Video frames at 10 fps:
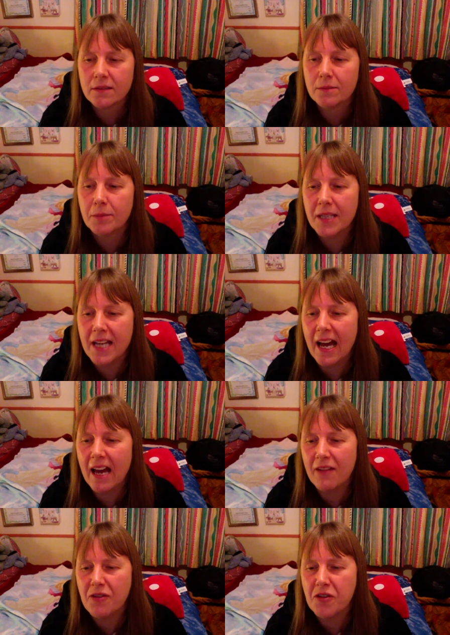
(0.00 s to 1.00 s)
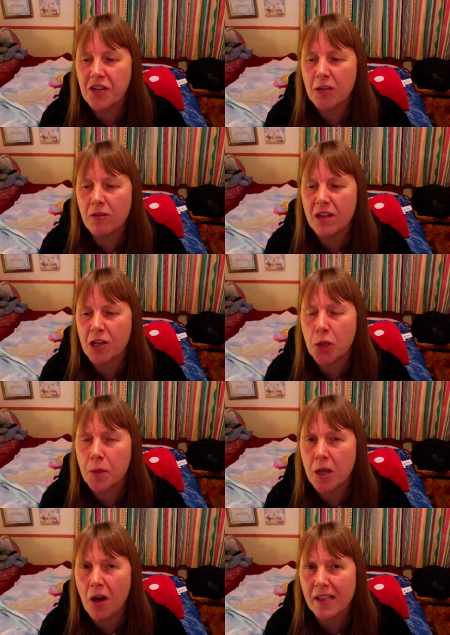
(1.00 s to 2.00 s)
But yeah, if you think you're in a
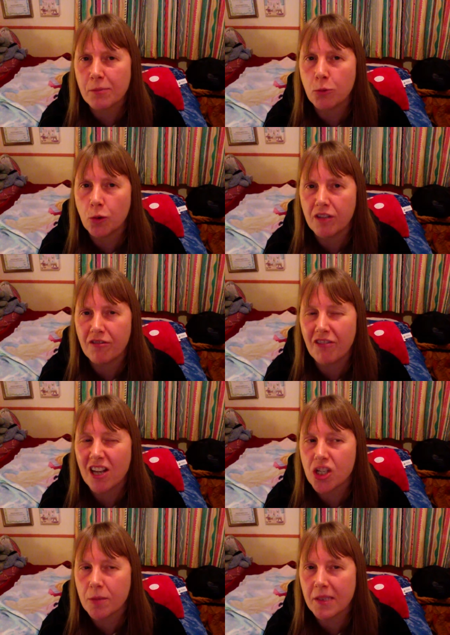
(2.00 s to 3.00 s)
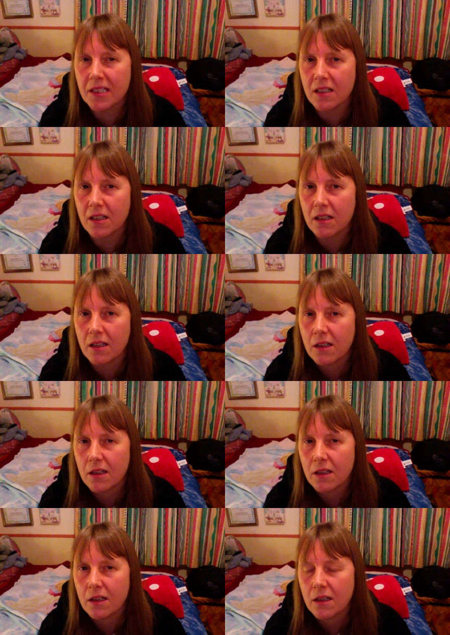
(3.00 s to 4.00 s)
QPR, that's more than a friendship, isn't it?
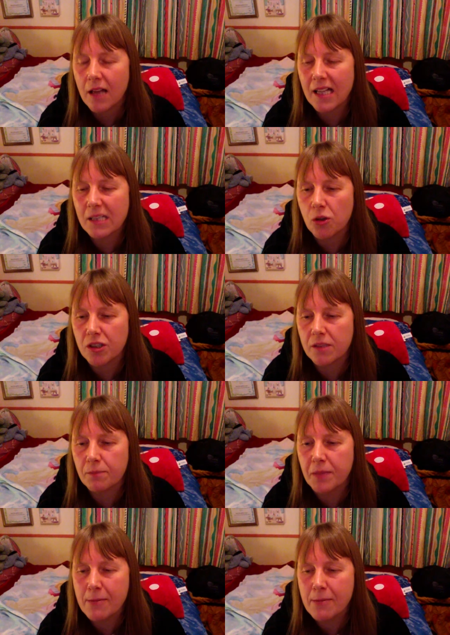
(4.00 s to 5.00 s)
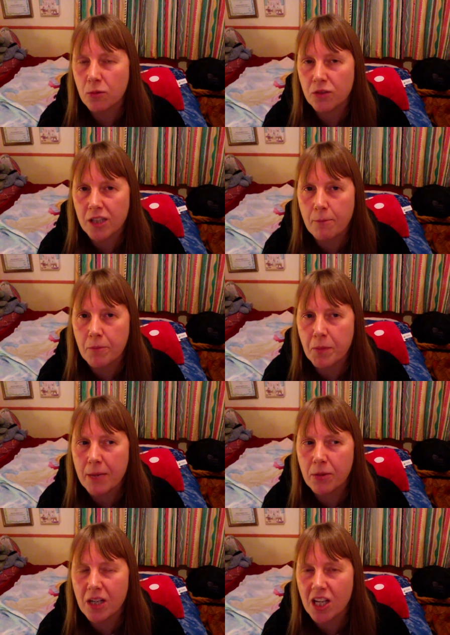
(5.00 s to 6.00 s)
That's what some
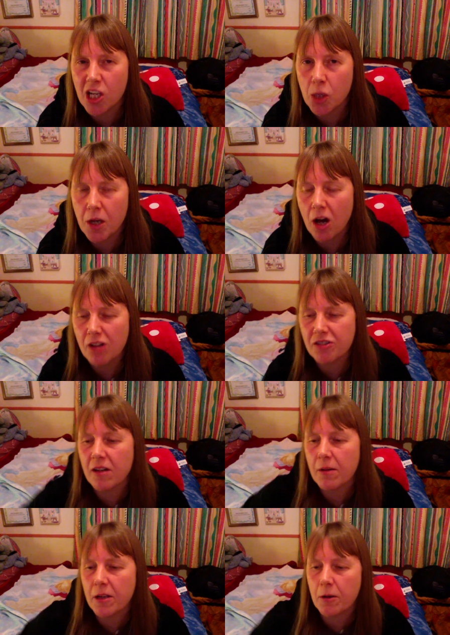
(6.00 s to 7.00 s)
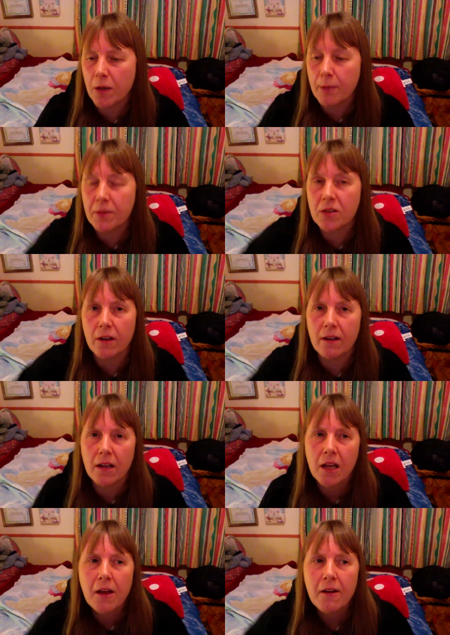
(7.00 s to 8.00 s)
people in QPRs are queer platonic,
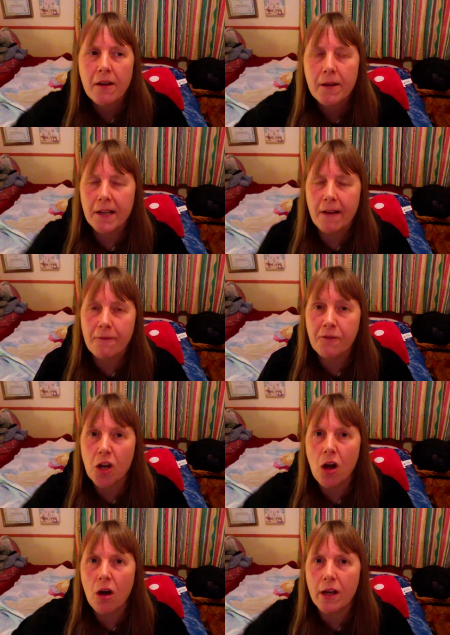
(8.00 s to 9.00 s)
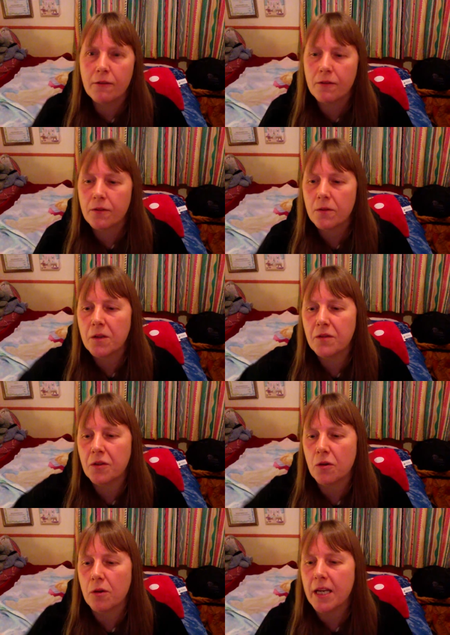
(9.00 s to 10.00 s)
you know, for life, if you
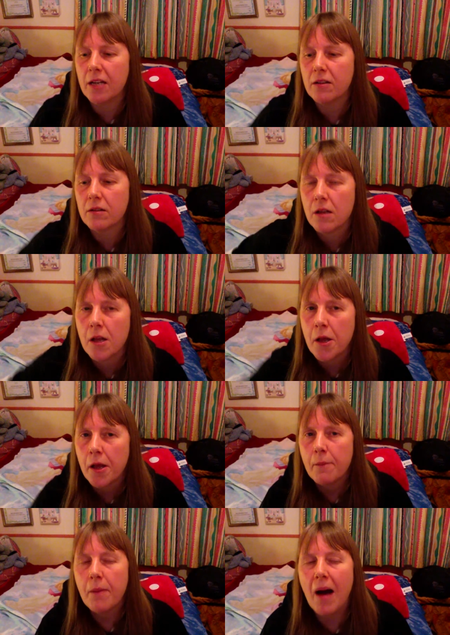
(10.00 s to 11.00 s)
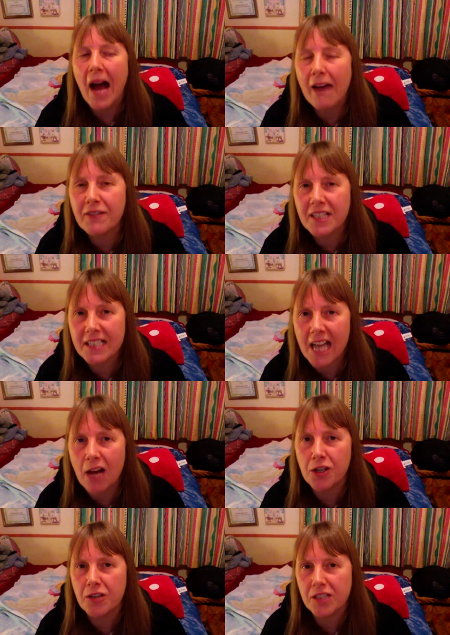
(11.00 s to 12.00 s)
know what I mean. But I have to tell
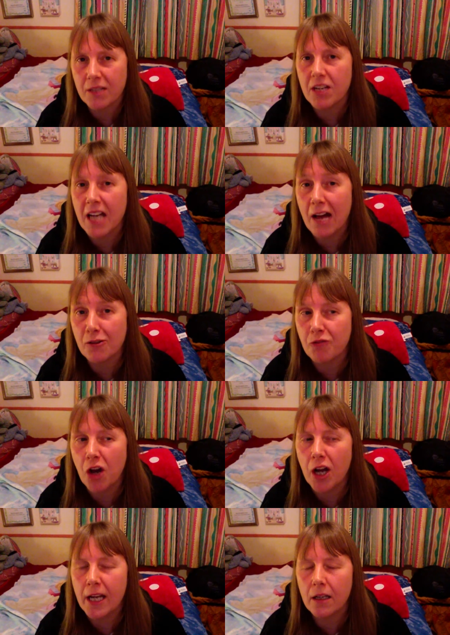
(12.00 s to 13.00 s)
you something else, right?